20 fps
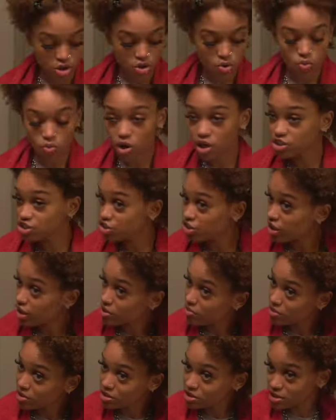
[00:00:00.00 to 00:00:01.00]
wash your
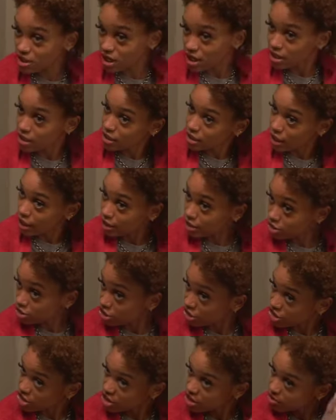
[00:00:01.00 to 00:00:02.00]
hair when it's kind of like
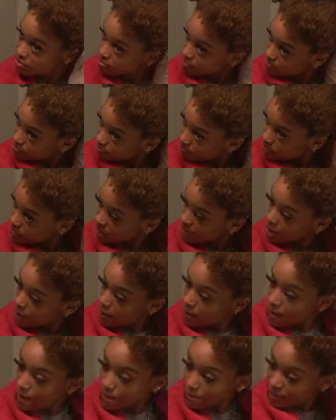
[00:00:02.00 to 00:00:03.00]
dirty,
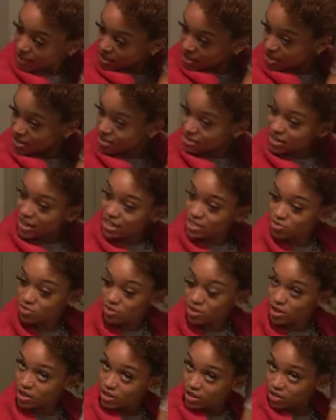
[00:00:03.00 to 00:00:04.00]
because that's
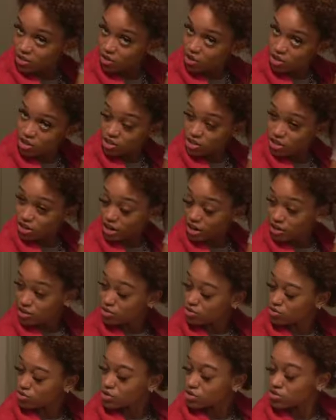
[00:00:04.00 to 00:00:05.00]
when all your
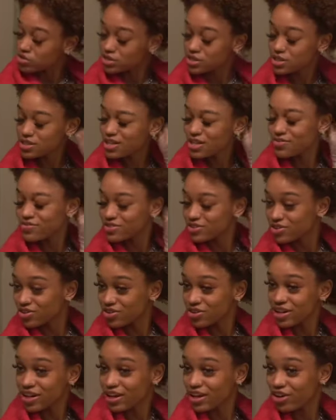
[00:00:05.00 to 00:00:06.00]
hair's oils and stuff is
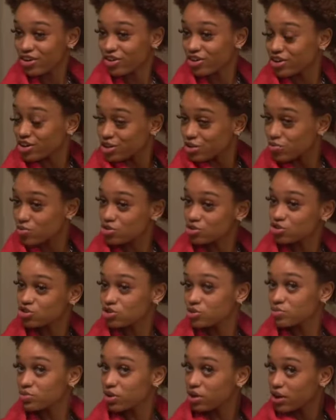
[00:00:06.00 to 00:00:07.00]
on there, and you won't
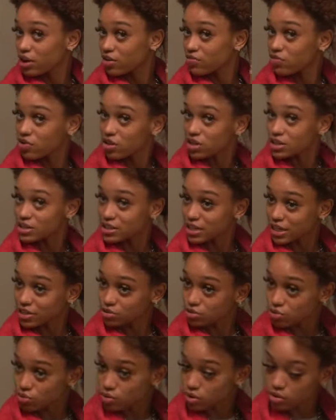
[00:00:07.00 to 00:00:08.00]
strip your hair of all its
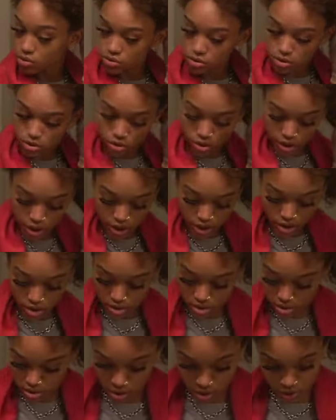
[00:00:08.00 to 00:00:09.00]
natural oils and all that good
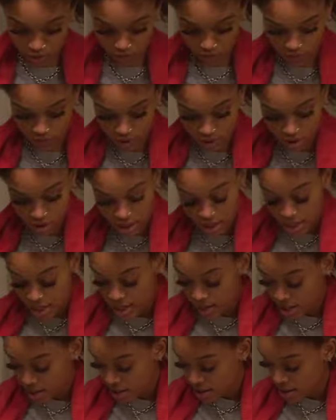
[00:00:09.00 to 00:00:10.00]
stuff.
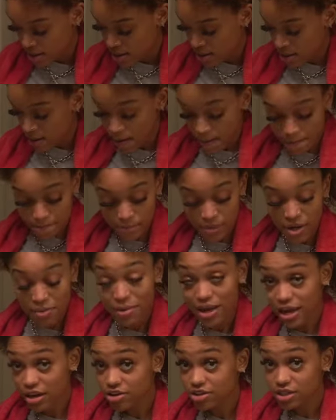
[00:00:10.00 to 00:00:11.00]
But
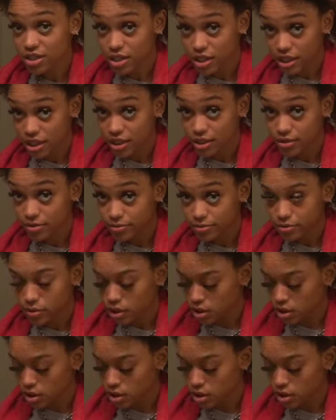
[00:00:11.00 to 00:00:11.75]
my hair is clean